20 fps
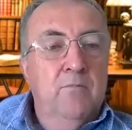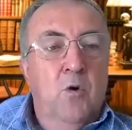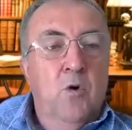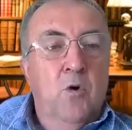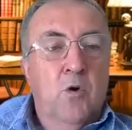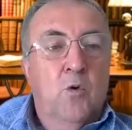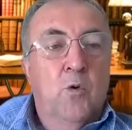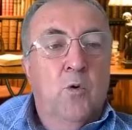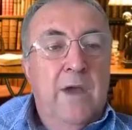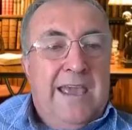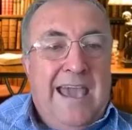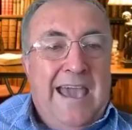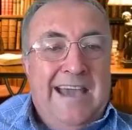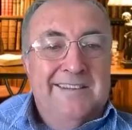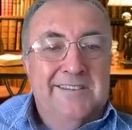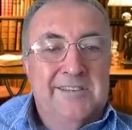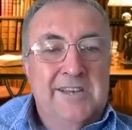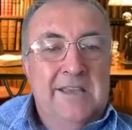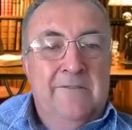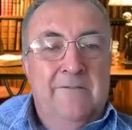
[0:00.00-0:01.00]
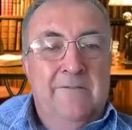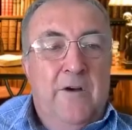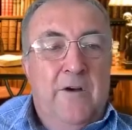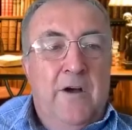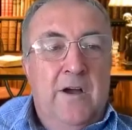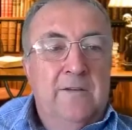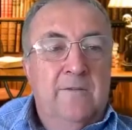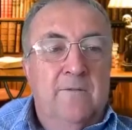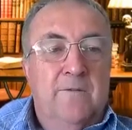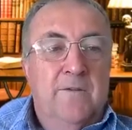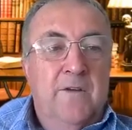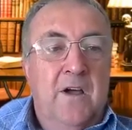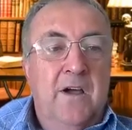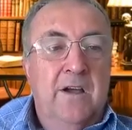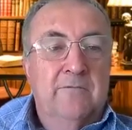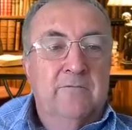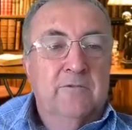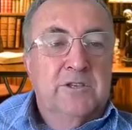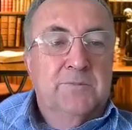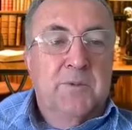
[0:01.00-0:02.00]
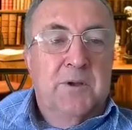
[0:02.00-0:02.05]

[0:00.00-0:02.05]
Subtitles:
more quick-acting fight and flight